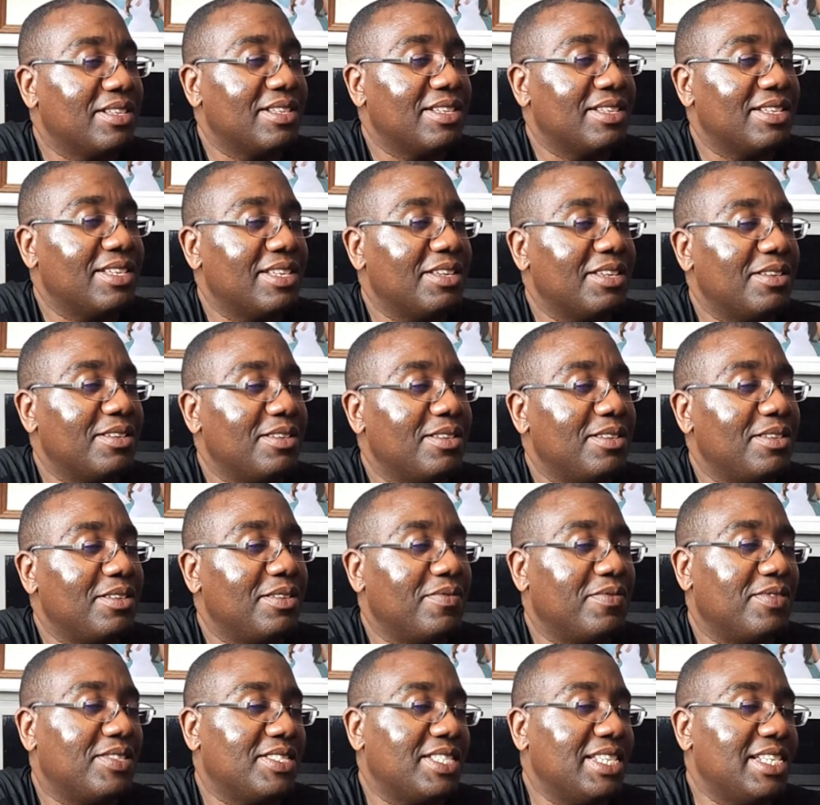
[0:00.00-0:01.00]
If
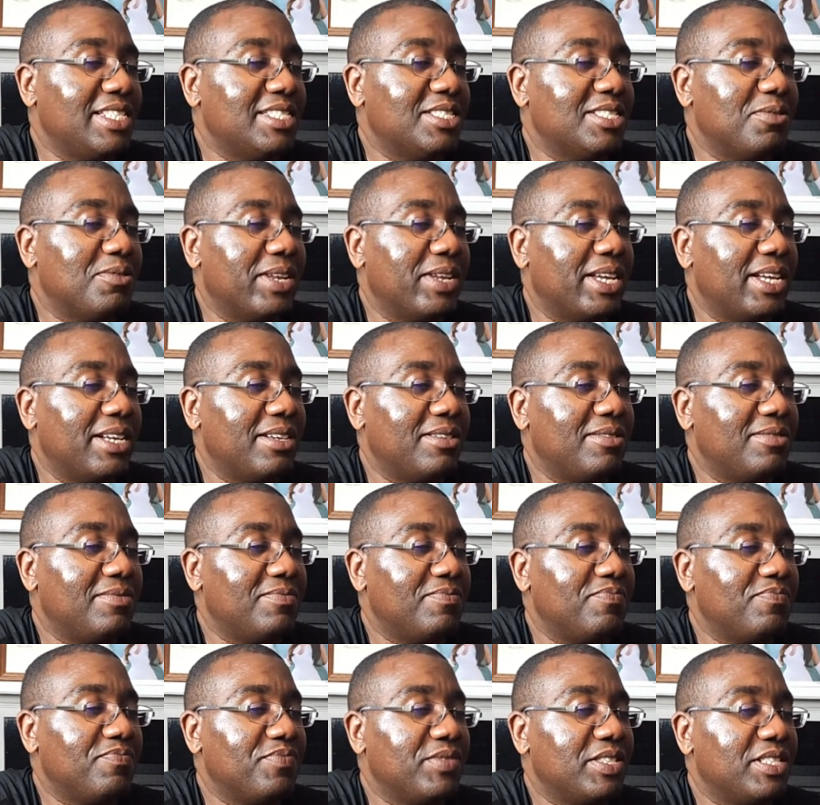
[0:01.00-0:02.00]
things go
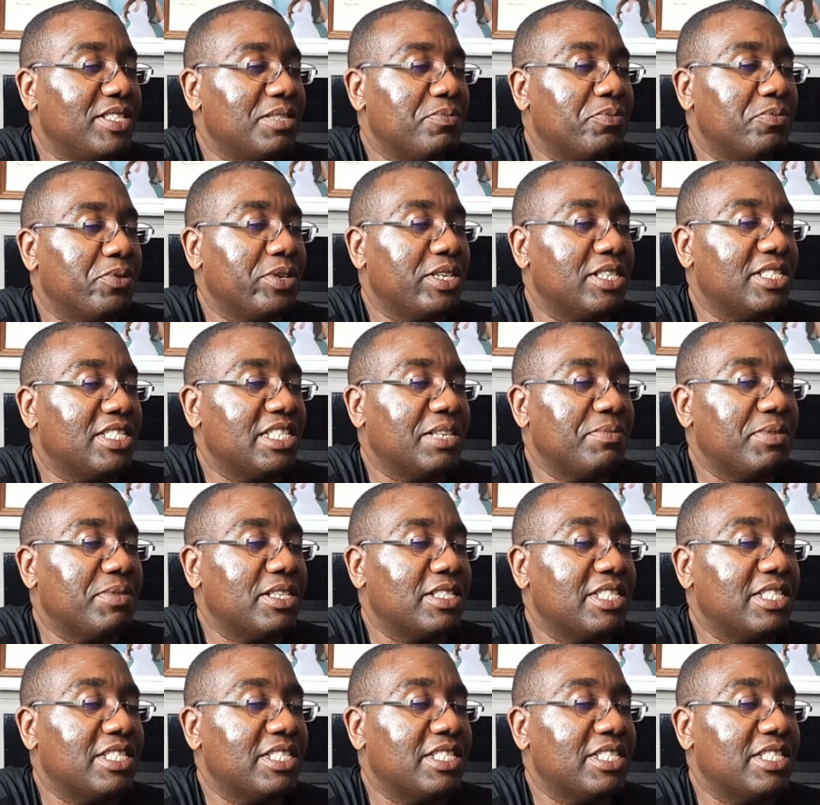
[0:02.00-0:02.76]
down, bring seven.